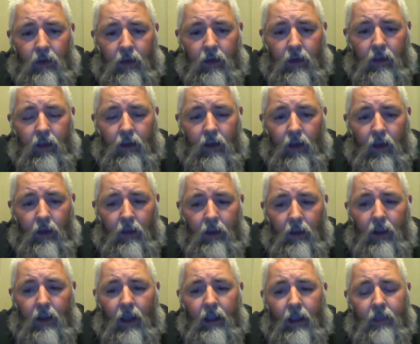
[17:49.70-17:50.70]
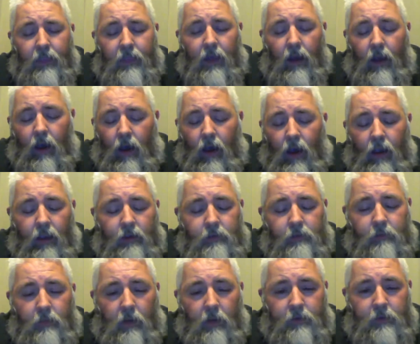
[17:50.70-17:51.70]
I, I got the
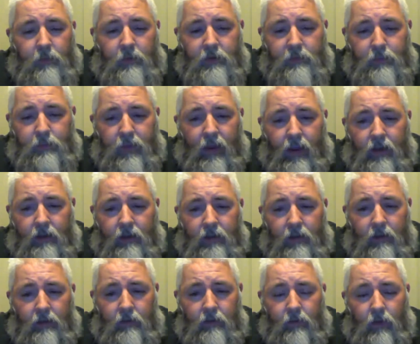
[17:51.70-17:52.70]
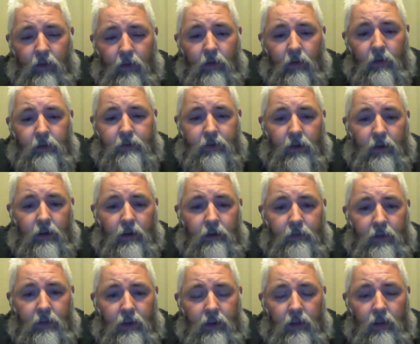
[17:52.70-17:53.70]
highest, most respect for who
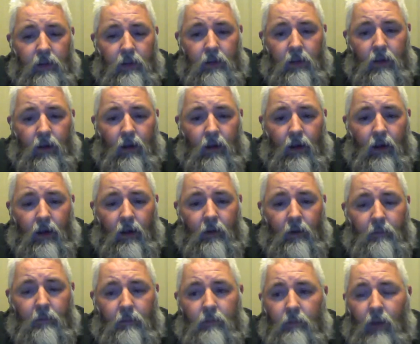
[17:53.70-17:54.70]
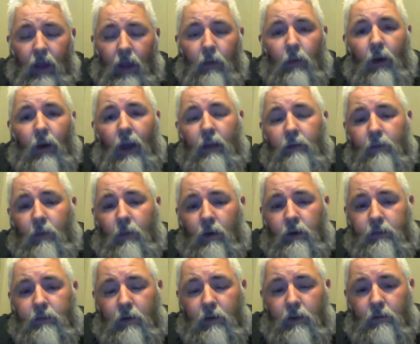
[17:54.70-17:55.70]
served. Um, my wife
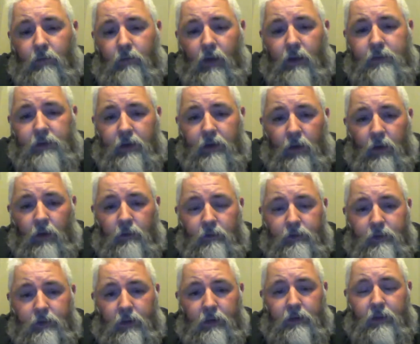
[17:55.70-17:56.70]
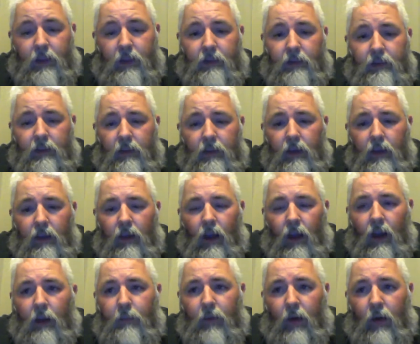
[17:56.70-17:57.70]
works for the veteran home, so that's
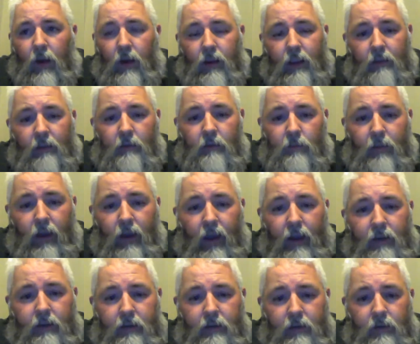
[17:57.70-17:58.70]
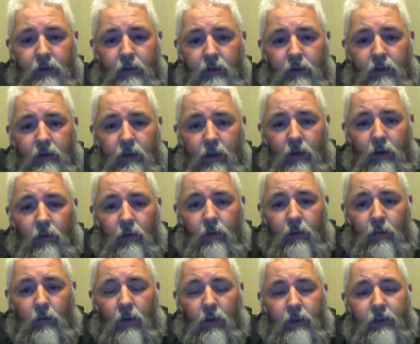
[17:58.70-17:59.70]
our part of giving back to you know
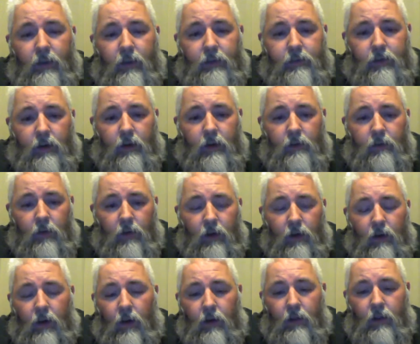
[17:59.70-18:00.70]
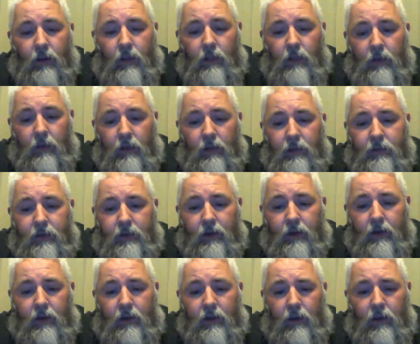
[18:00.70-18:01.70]
the ones that serve or are currently in the
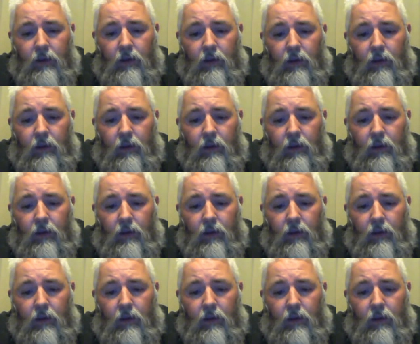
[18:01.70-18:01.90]
military.